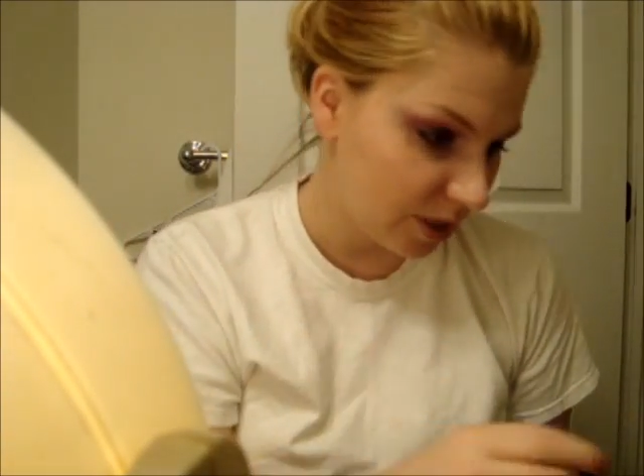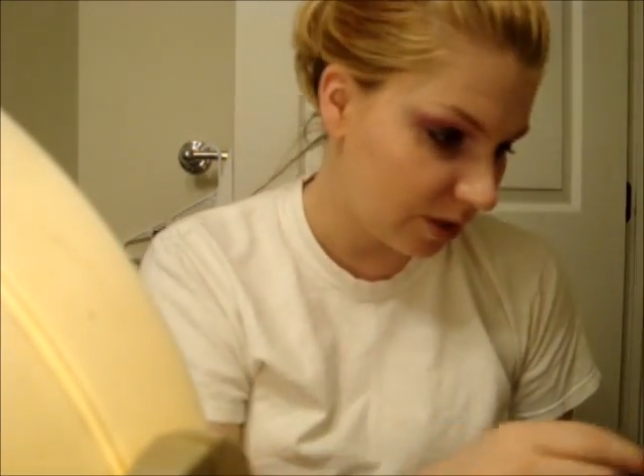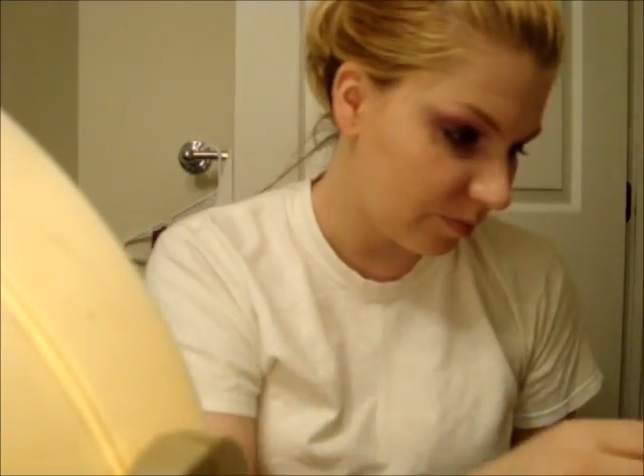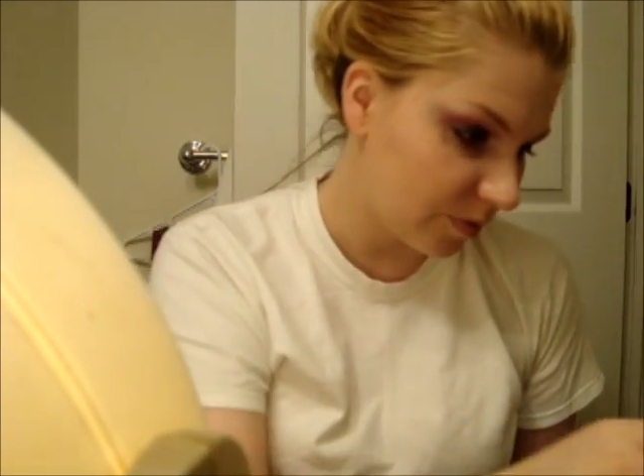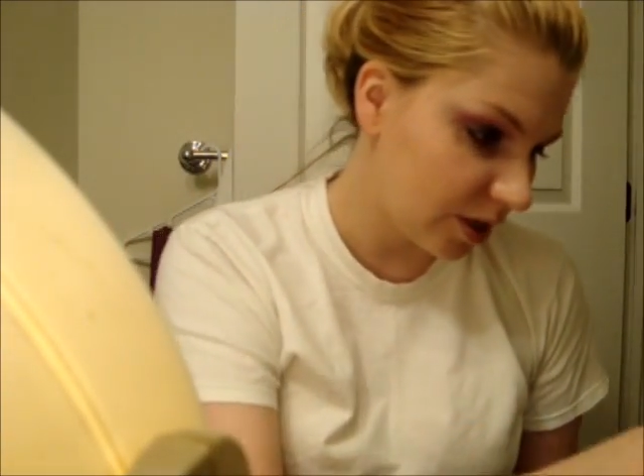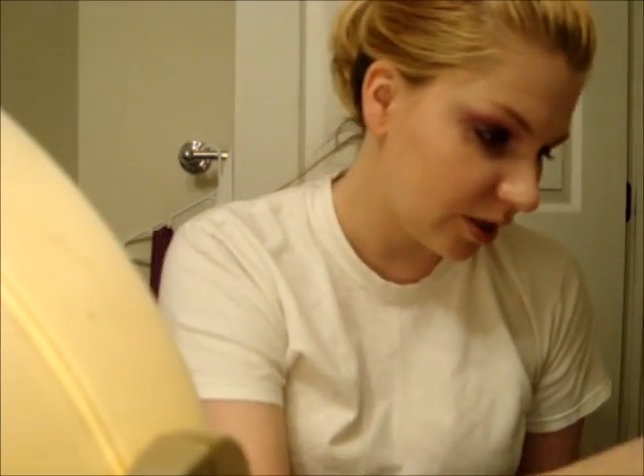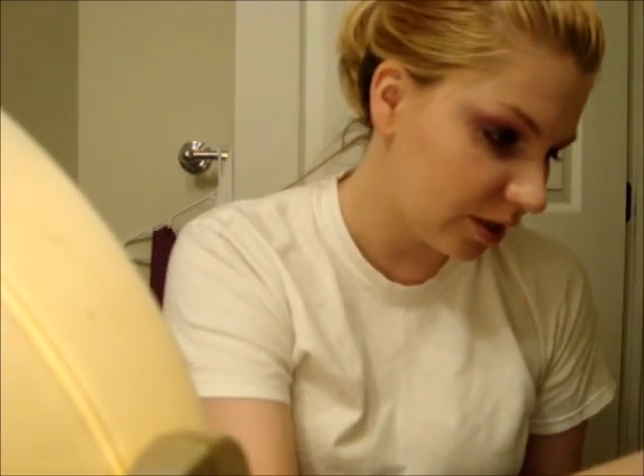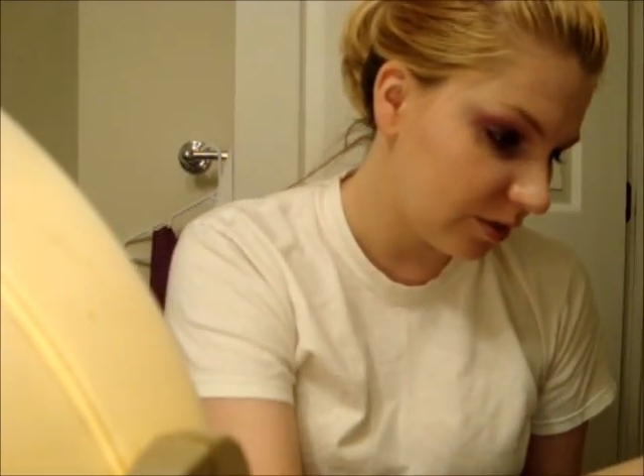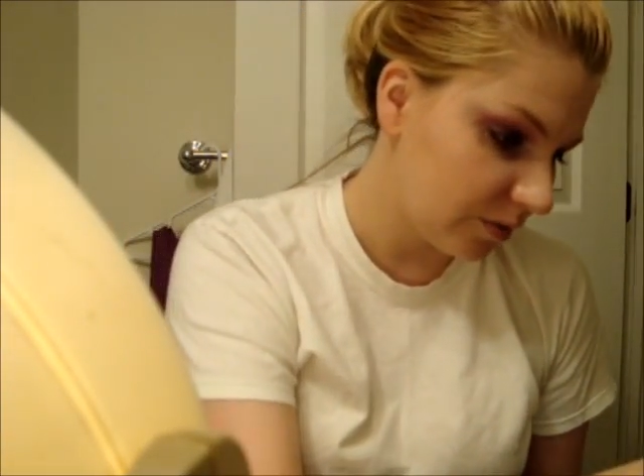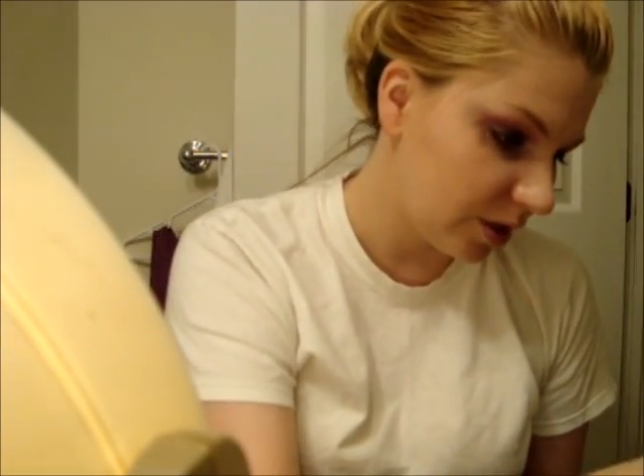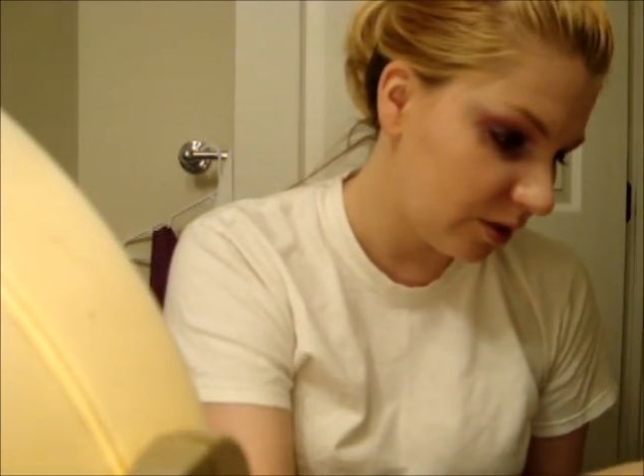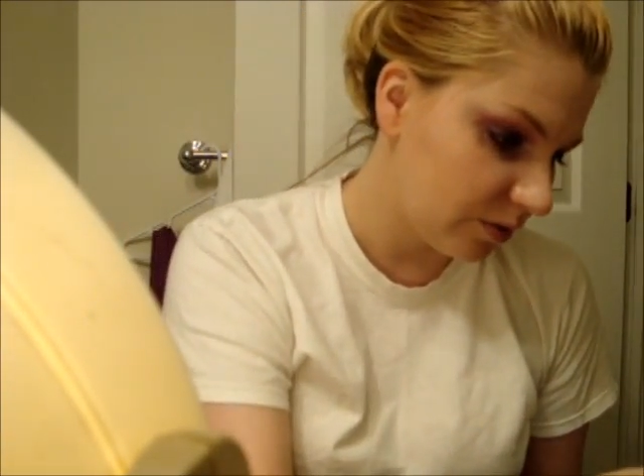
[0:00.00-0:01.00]
pink brush
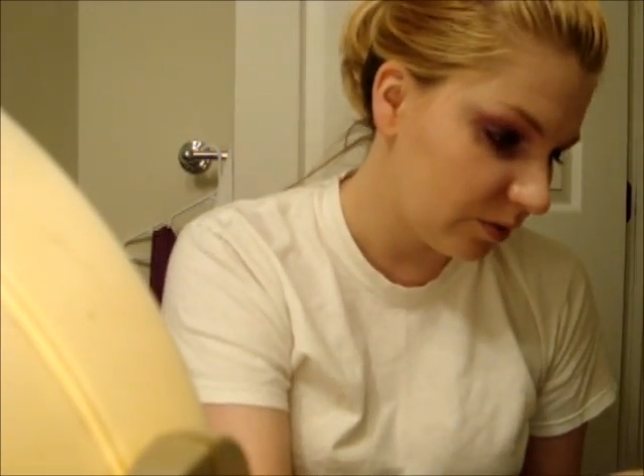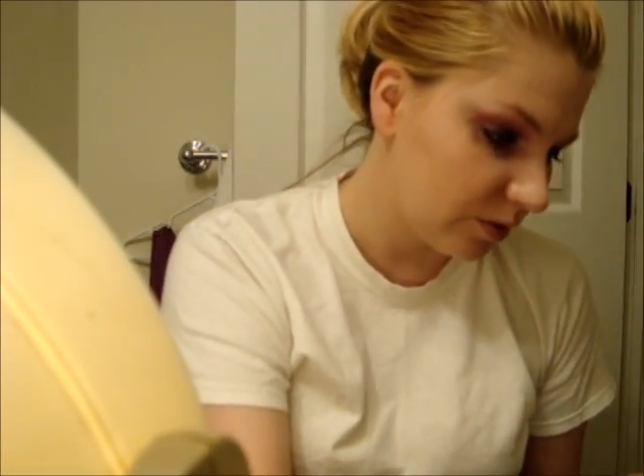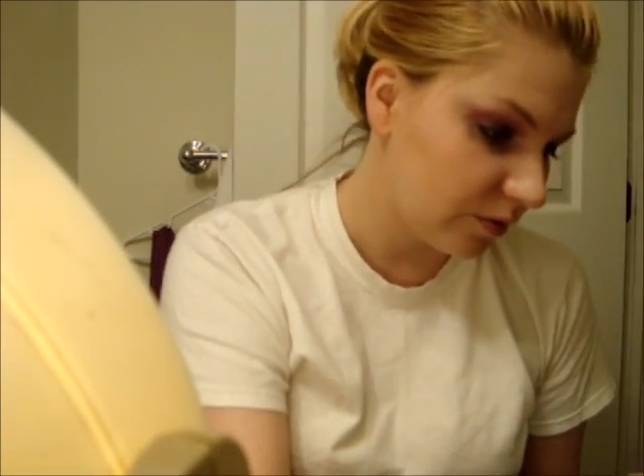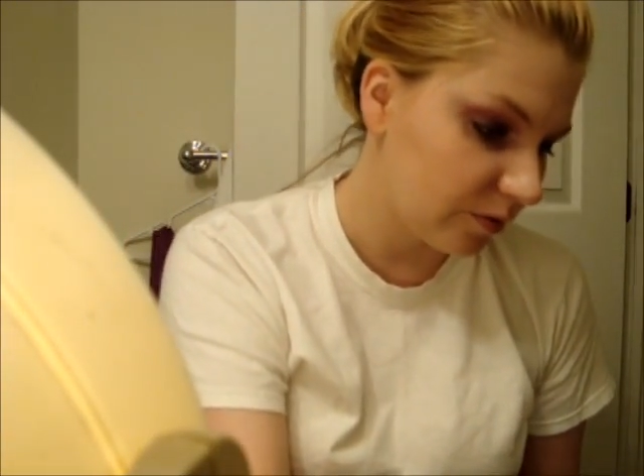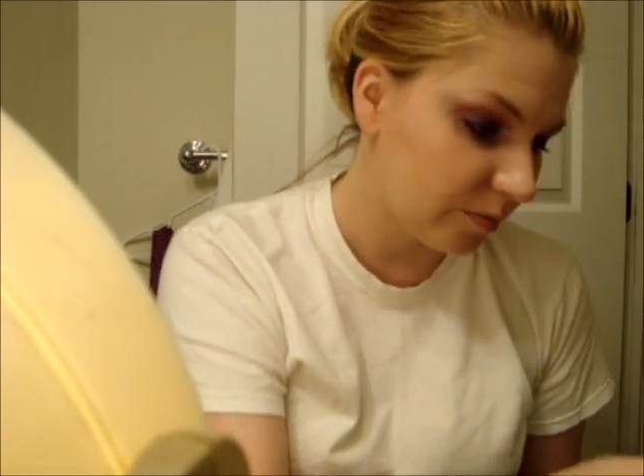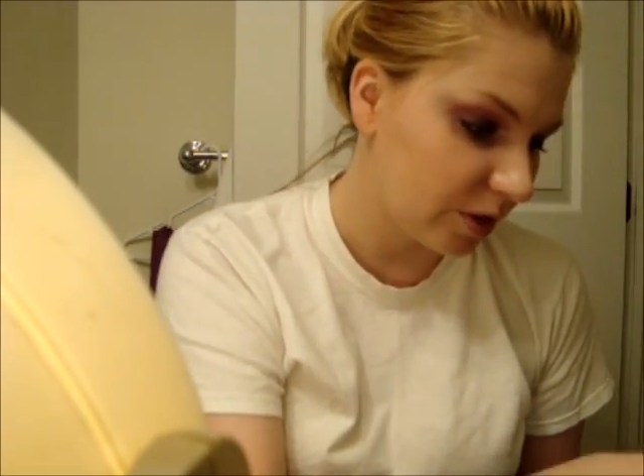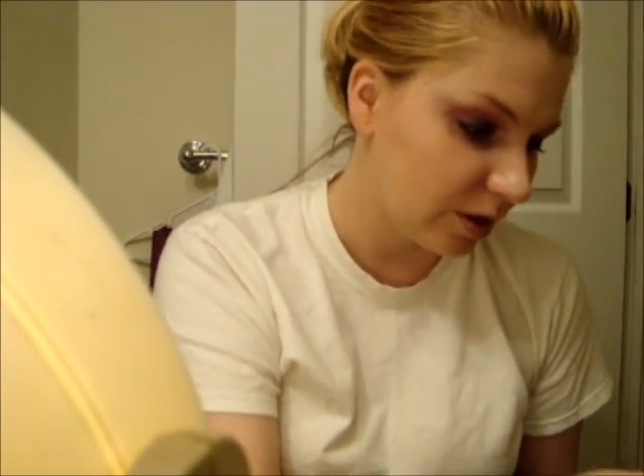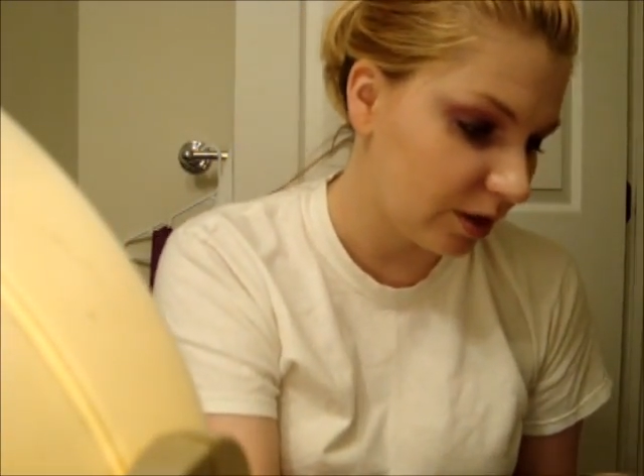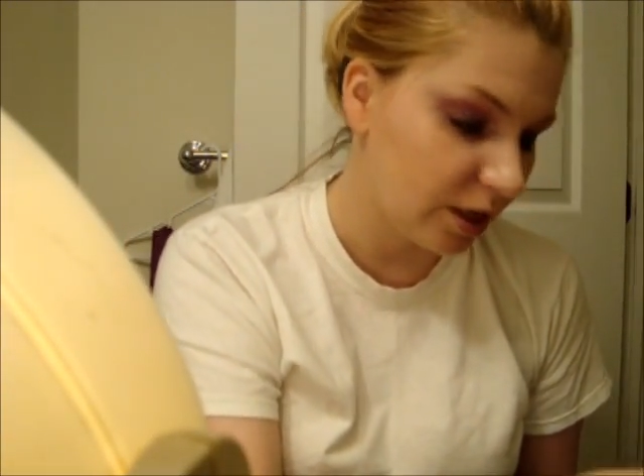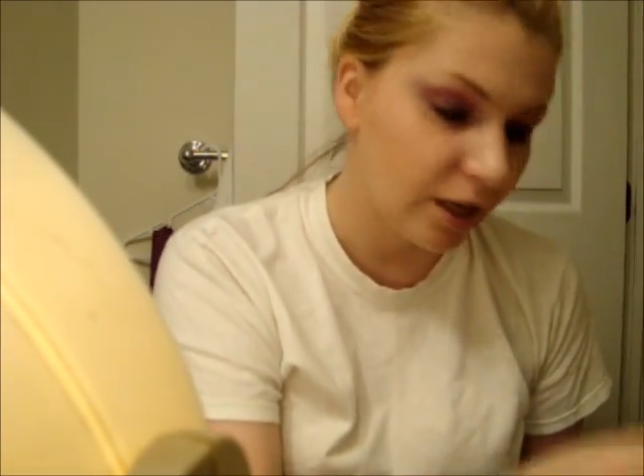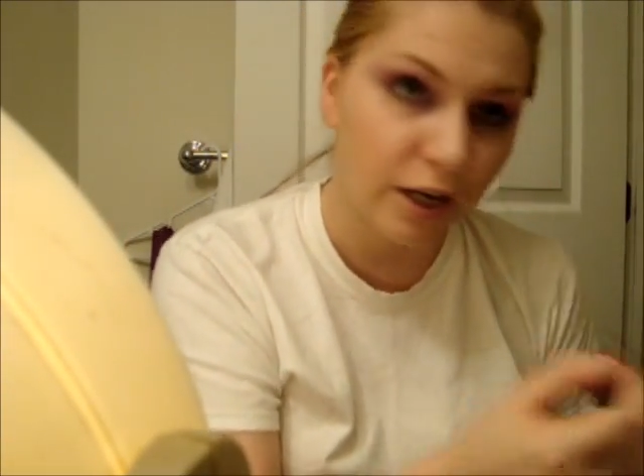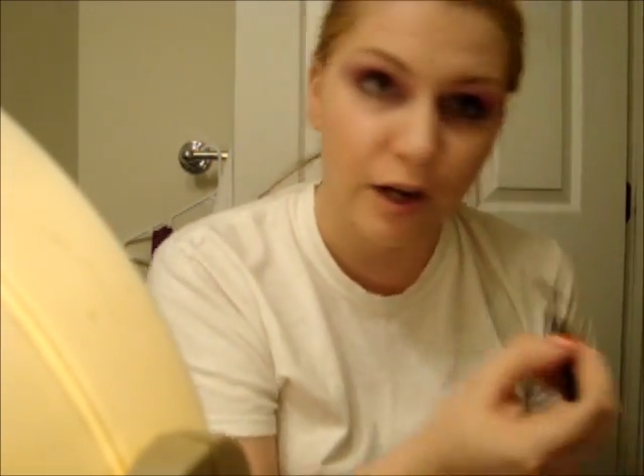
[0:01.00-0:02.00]
that we used from earlier